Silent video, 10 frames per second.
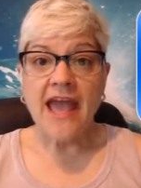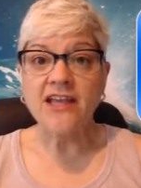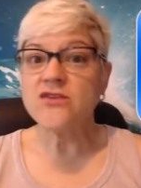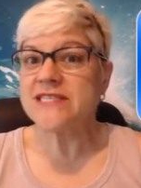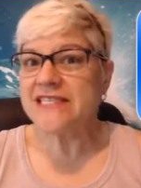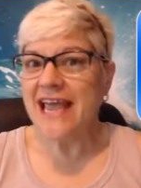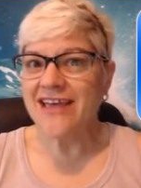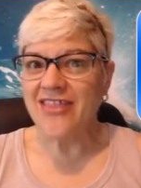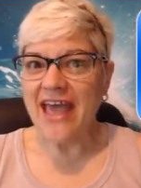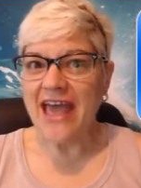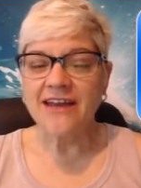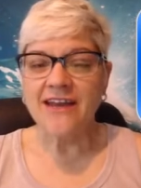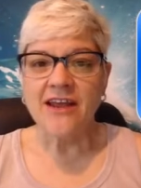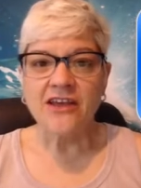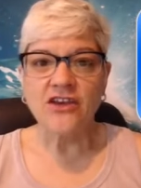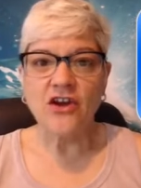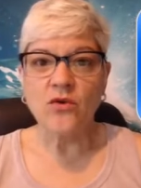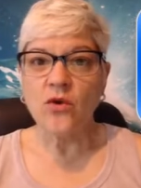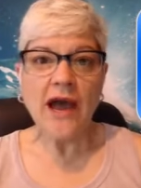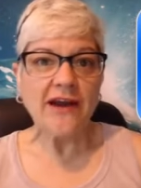And you say that, you
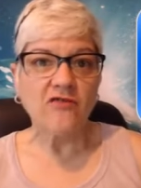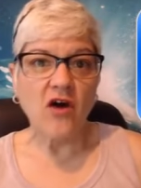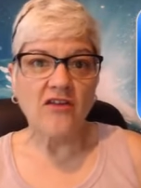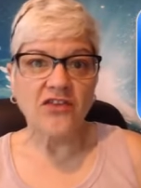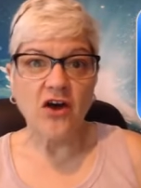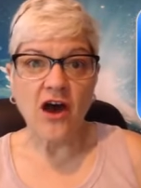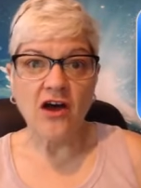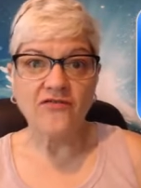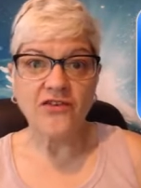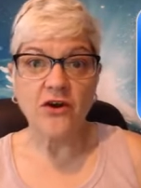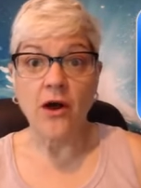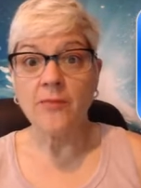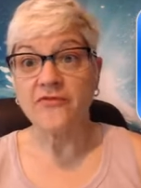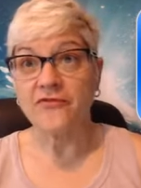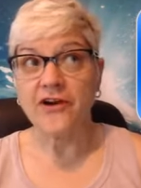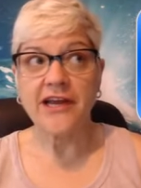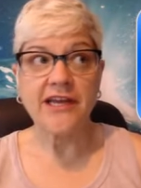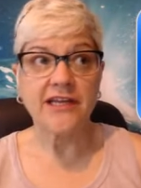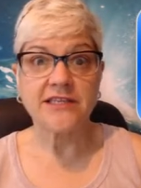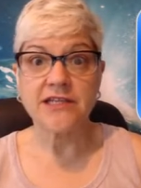know, kind of off the cuff, you know, I'm
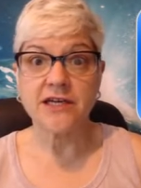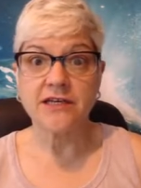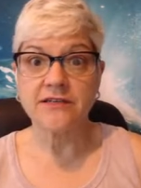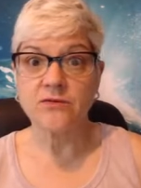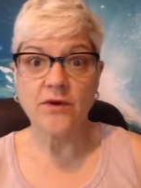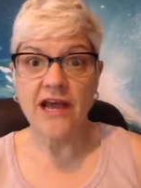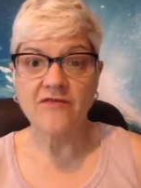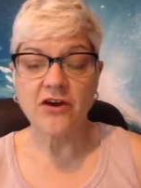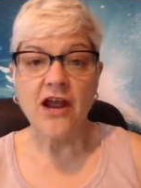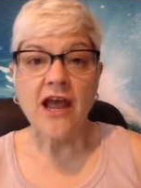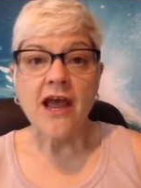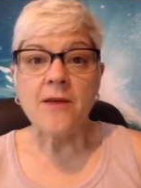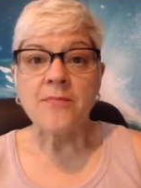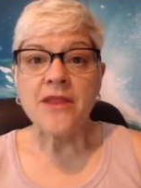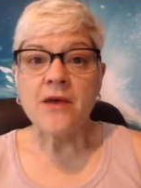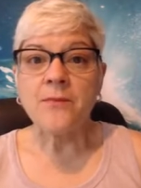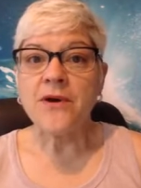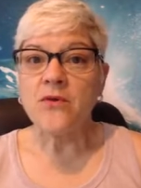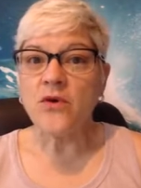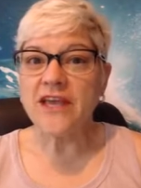afraid he's going to whatever.
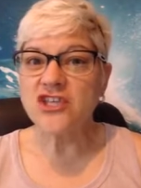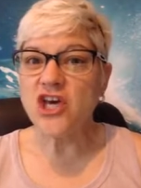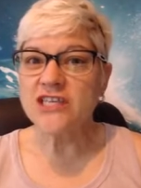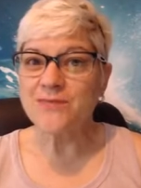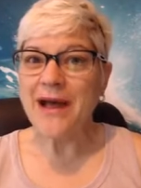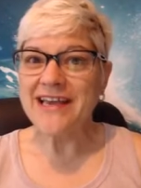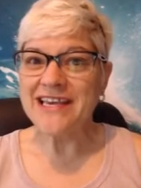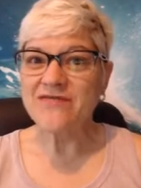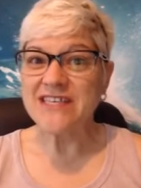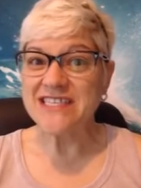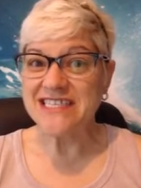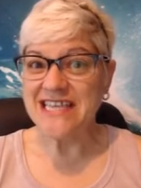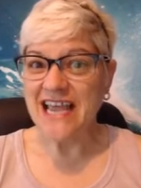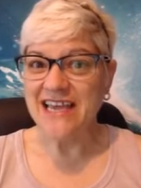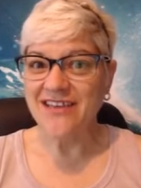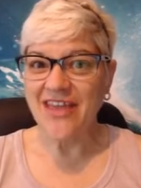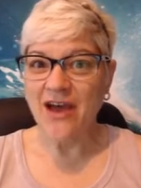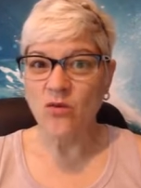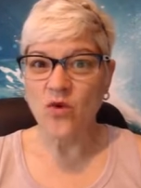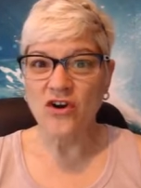But just by even saying
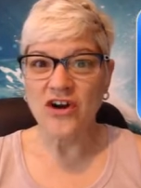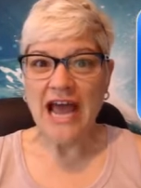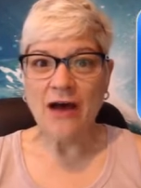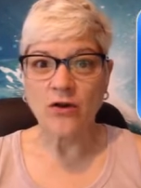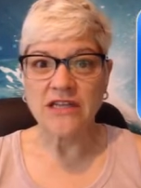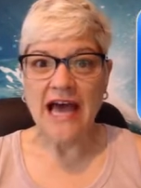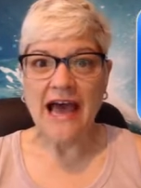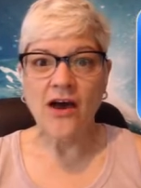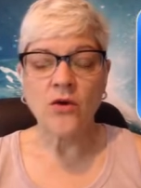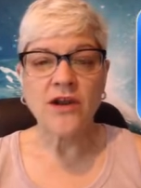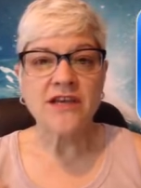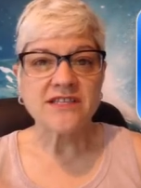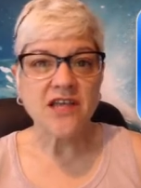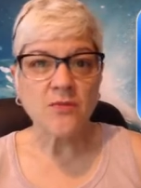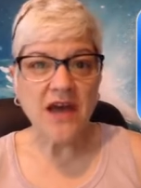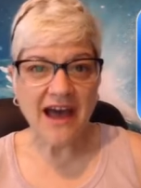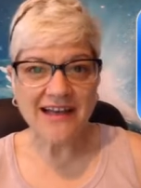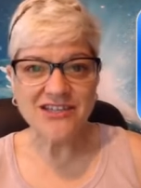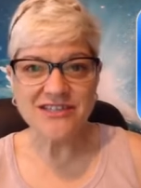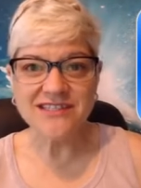that word out loud,
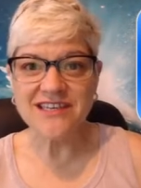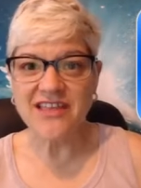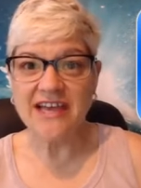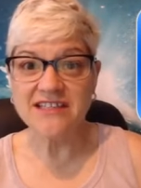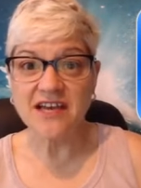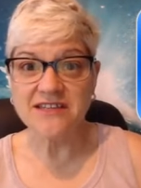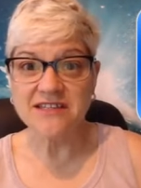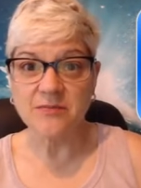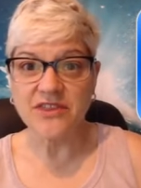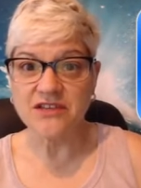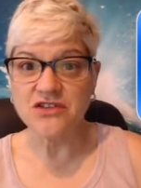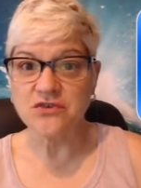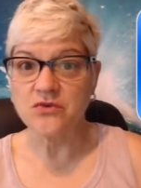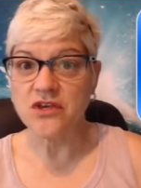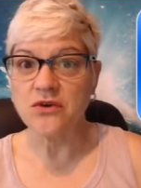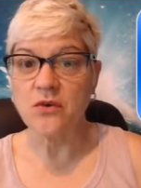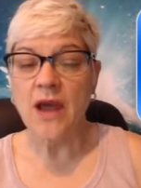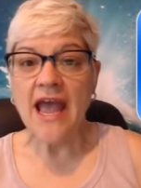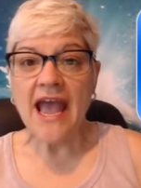subconsciously that does something to you.